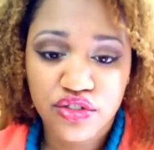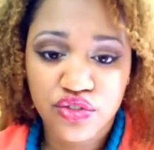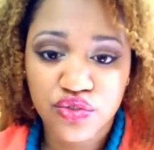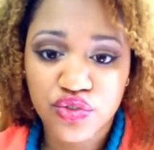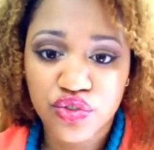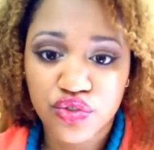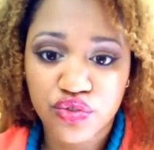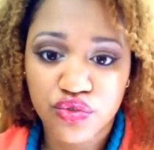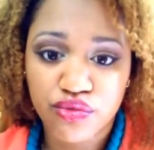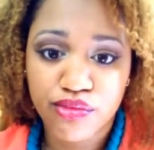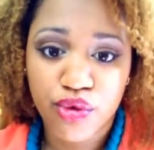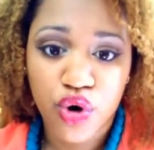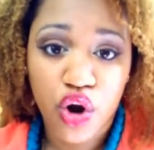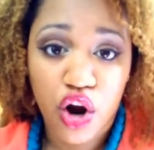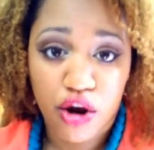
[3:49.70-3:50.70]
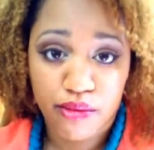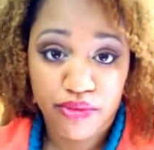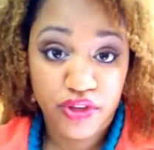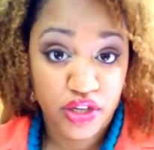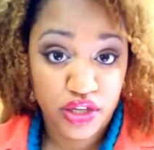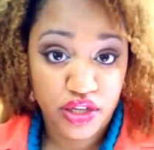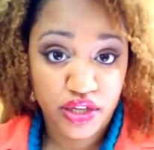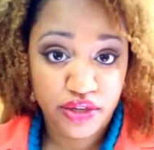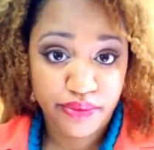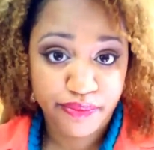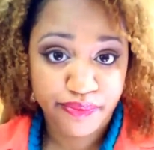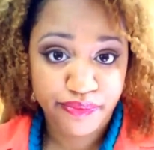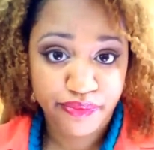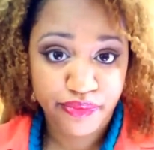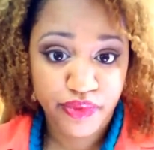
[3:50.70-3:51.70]
do you more harm than good,
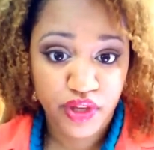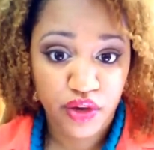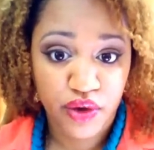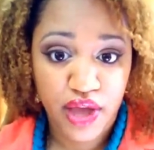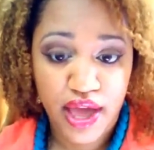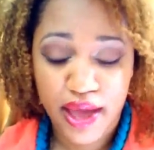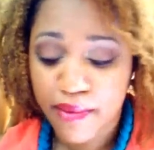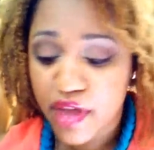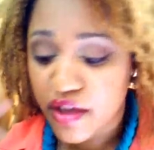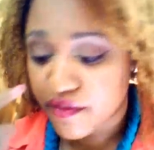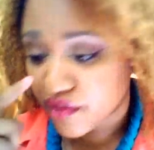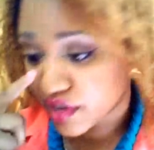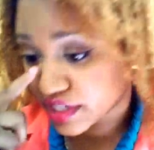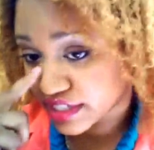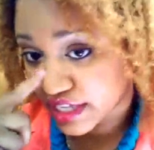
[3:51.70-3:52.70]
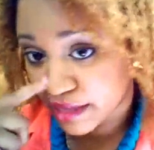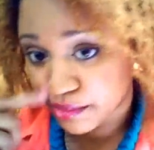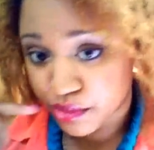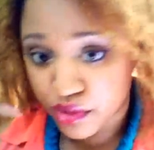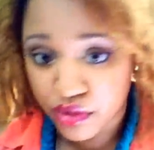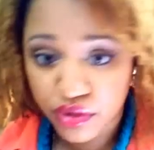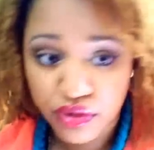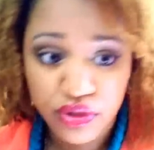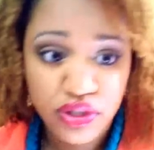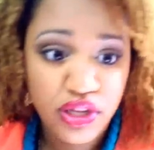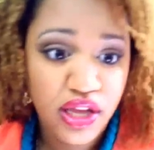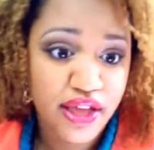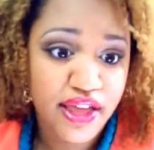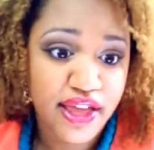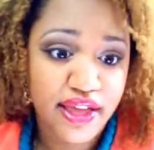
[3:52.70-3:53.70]
okay? For example,
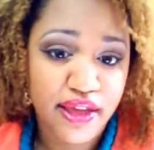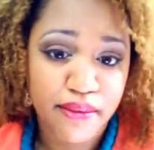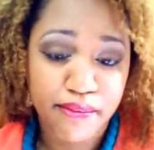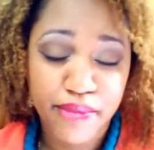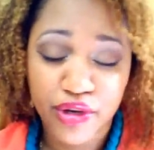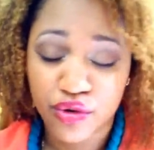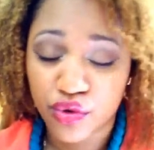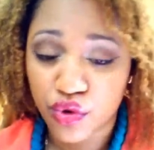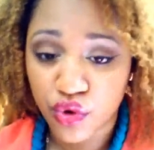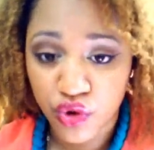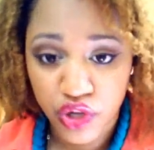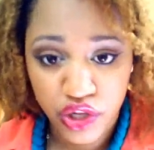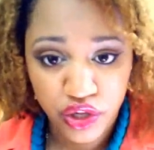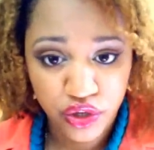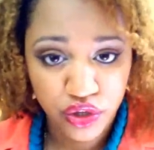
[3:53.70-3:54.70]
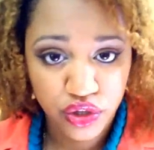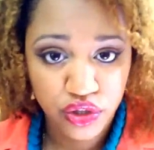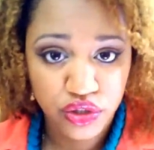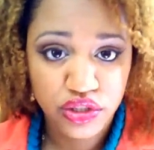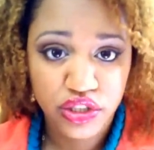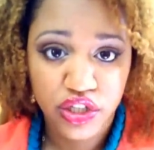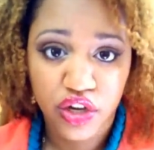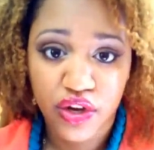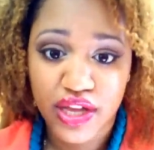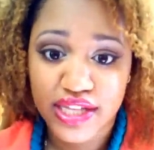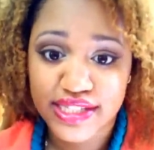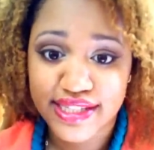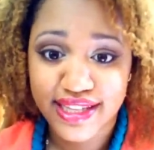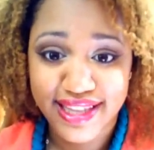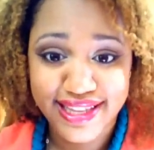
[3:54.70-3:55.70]
mineral oil,
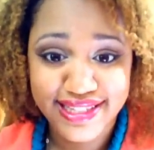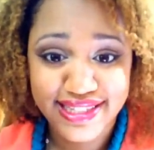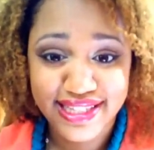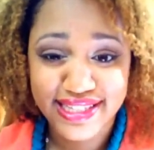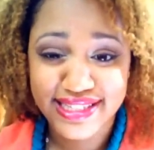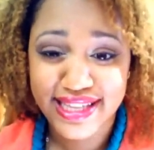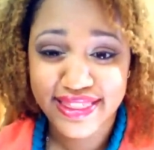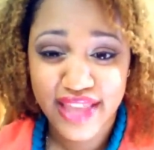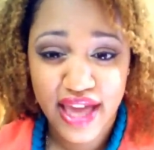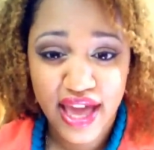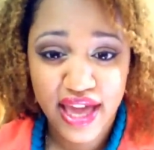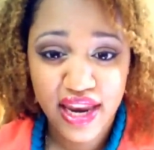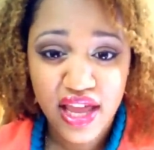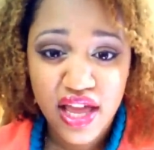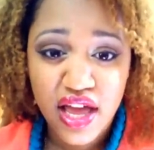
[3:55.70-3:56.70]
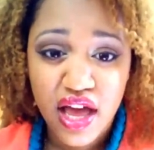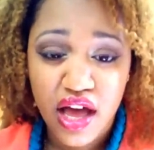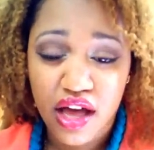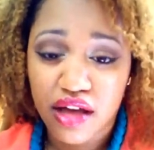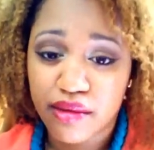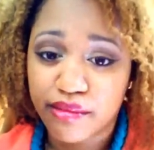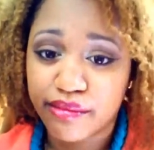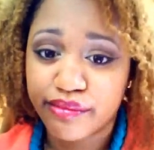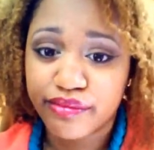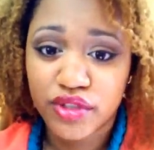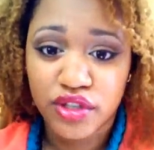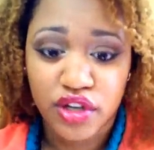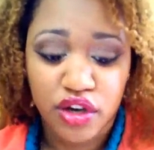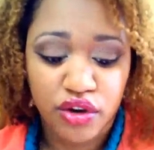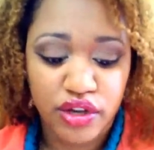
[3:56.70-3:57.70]
SLS, things like that, and
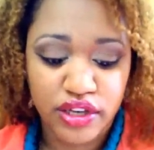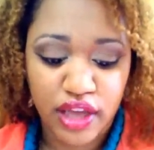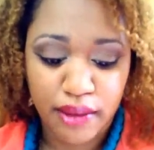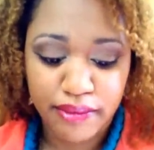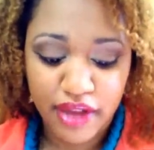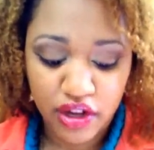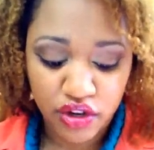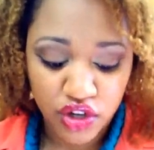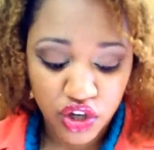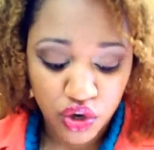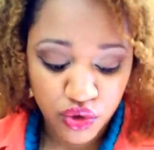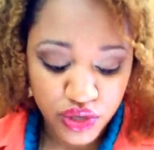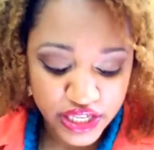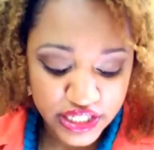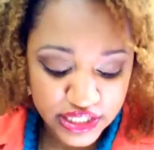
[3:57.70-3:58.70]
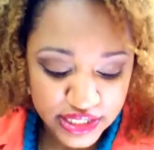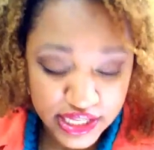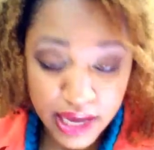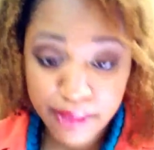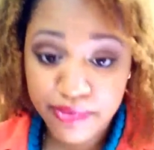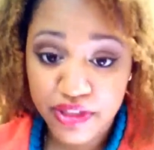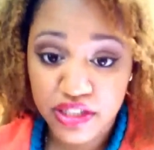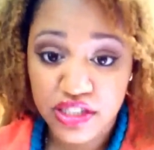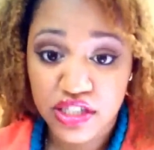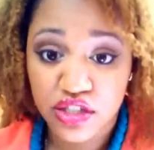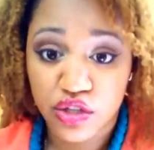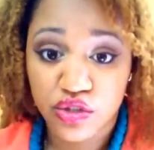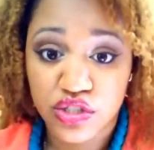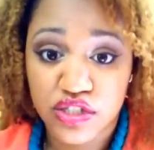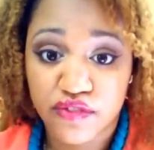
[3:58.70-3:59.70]
I'm not going to go in depth into
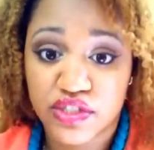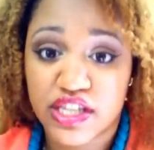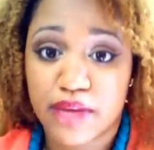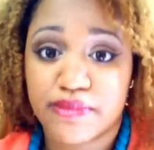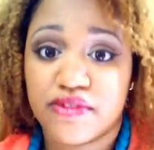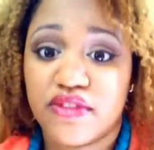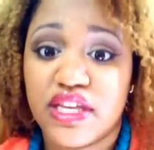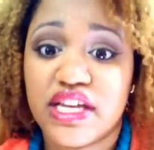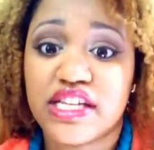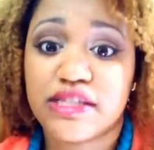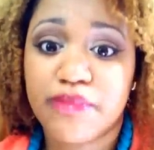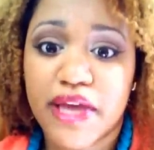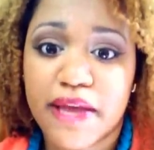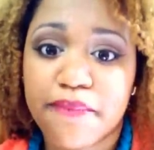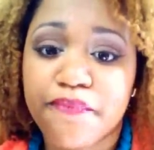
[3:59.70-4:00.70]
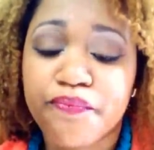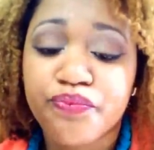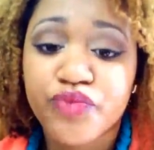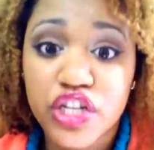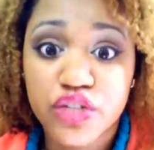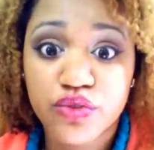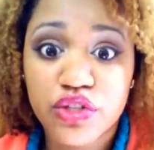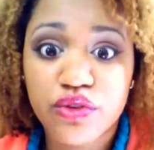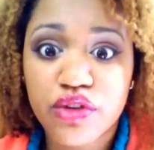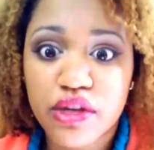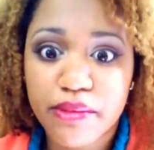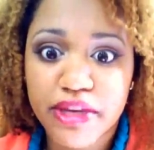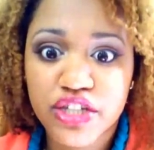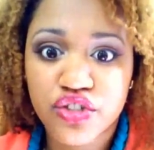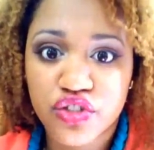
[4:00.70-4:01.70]
those different types of things, but you just really want
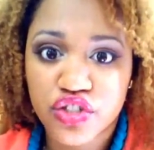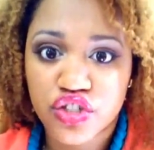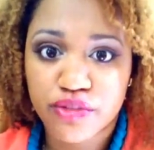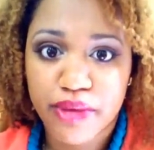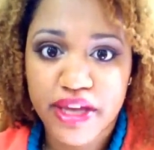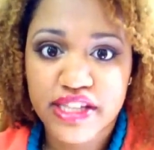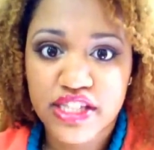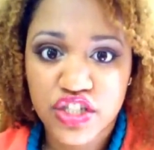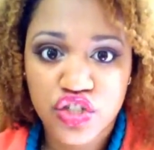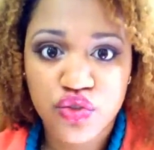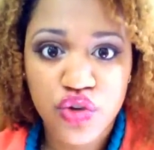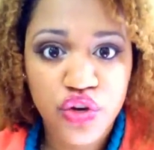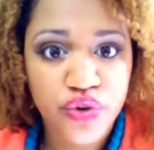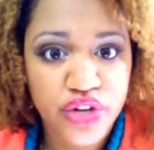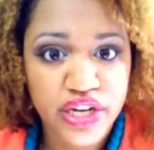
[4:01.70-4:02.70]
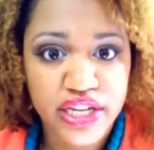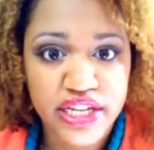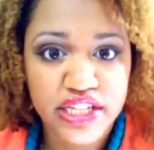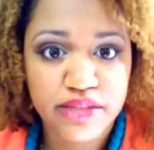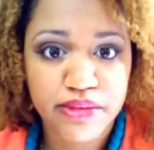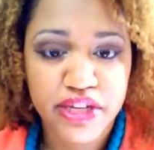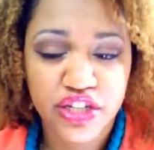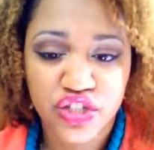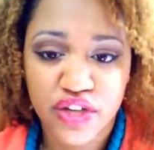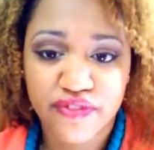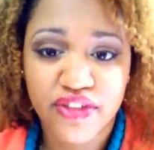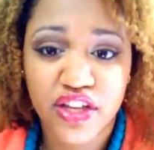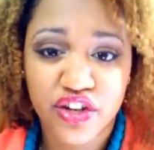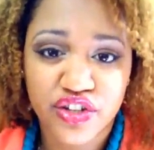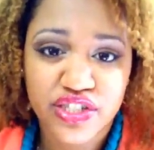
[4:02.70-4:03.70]
to make sure that you pay attention to ingredients, because you have
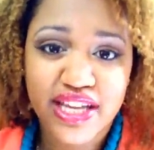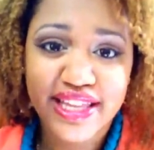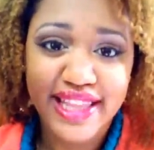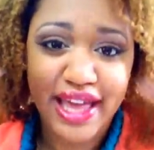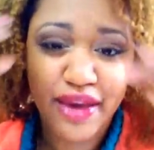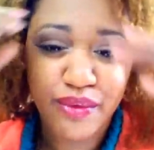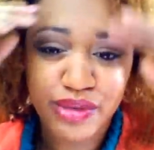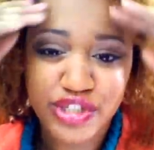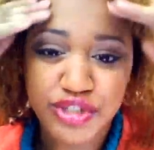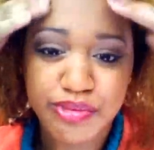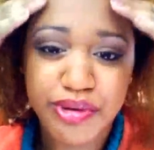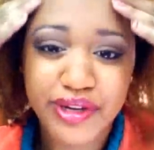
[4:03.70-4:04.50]
to understand that what you're